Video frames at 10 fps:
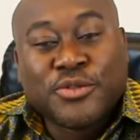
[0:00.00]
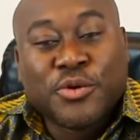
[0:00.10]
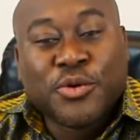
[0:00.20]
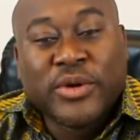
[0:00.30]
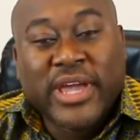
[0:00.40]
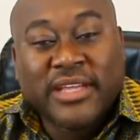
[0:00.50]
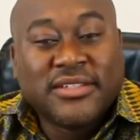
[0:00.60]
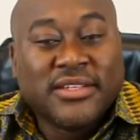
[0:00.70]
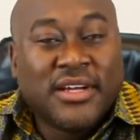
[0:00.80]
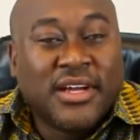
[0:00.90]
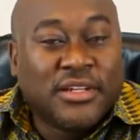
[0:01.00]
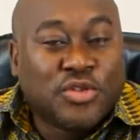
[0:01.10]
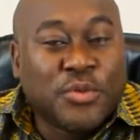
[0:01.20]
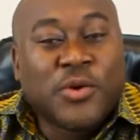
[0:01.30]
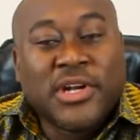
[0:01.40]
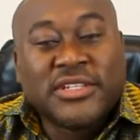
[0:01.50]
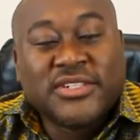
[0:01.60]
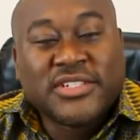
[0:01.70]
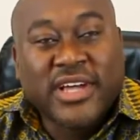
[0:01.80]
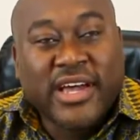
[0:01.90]
So you get top quality
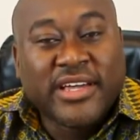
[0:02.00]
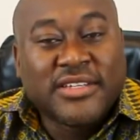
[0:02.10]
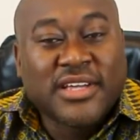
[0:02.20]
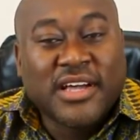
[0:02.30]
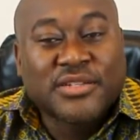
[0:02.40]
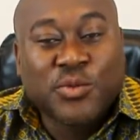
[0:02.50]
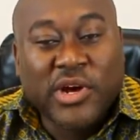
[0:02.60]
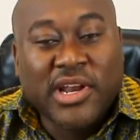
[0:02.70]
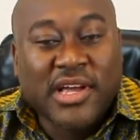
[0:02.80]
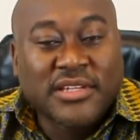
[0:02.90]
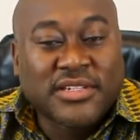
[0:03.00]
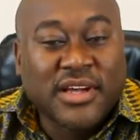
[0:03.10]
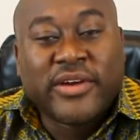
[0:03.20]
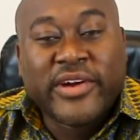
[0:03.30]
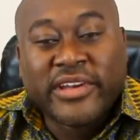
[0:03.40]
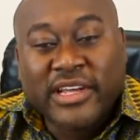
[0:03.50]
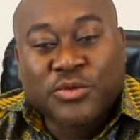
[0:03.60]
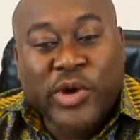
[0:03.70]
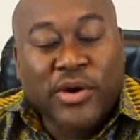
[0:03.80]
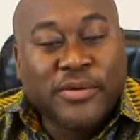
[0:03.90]
science as well as a great
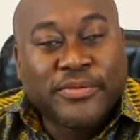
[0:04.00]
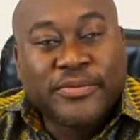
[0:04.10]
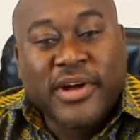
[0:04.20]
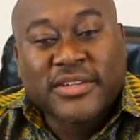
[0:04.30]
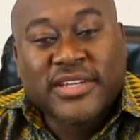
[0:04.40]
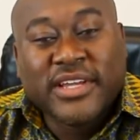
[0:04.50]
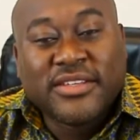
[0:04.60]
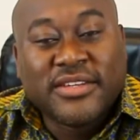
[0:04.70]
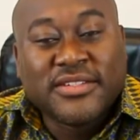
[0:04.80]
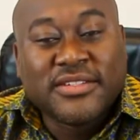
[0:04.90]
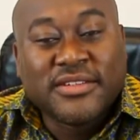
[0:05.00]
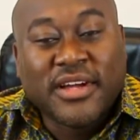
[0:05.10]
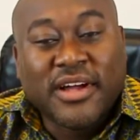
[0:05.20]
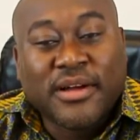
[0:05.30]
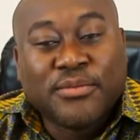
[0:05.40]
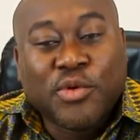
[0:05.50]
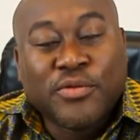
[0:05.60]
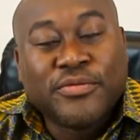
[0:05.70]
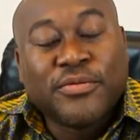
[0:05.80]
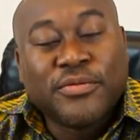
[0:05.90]
network of uh, scientists uh,
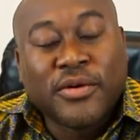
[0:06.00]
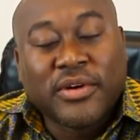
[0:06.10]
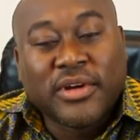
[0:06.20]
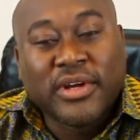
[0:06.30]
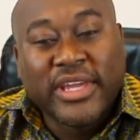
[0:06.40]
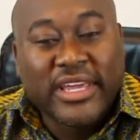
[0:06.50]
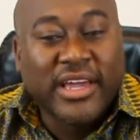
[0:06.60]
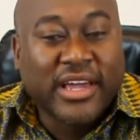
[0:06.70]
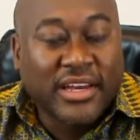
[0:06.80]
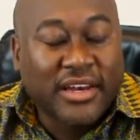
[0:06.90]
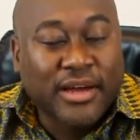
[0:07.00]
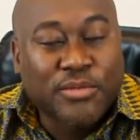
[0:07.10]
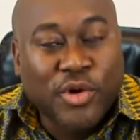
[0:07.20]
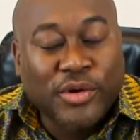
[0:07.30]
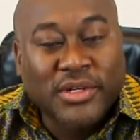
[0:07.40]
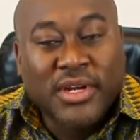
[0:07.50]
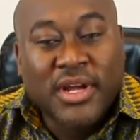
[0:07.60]
both here and abroad.